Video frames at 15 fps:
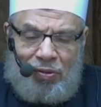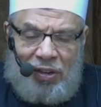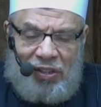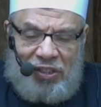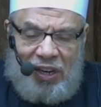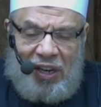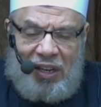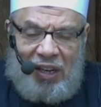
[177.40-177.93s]
and the
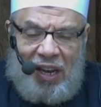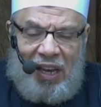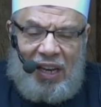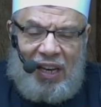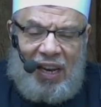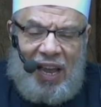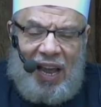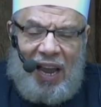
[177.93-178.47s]
Sheikh is
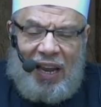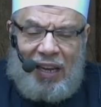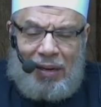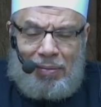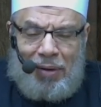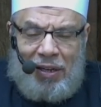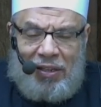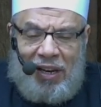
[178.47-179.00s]
certain some
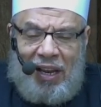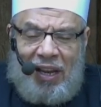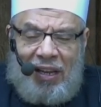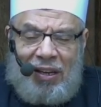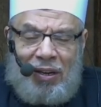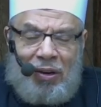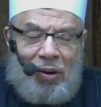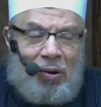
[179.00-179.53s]
of these
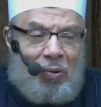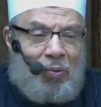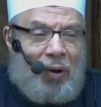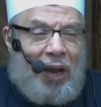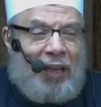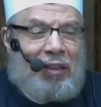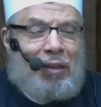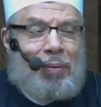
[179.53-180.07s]

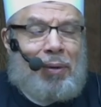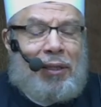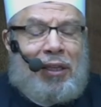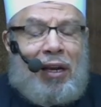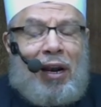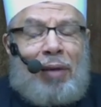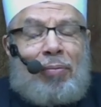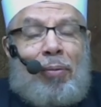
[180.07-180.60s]
fabricated
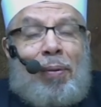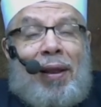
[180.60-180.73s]
hadith,